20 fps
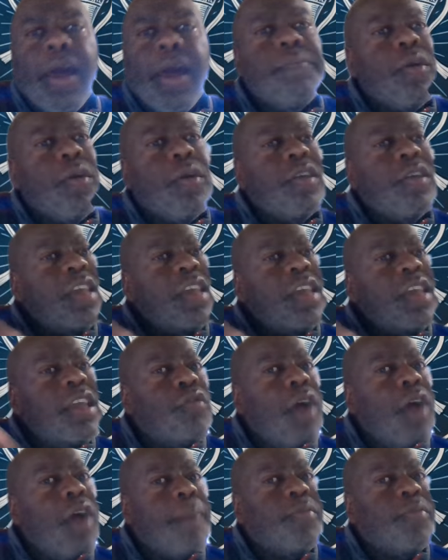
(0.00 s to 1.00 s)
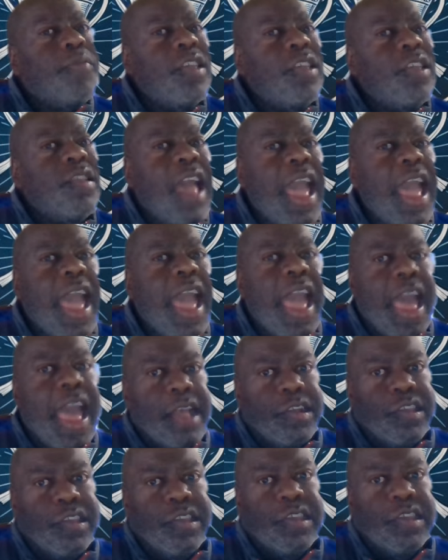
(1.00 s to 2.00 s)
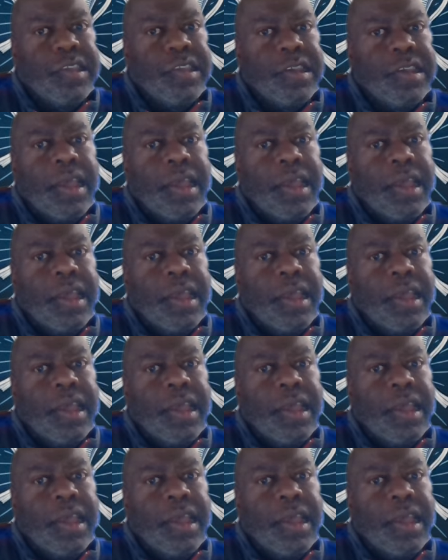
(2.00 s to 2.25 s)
Because he drops his hands.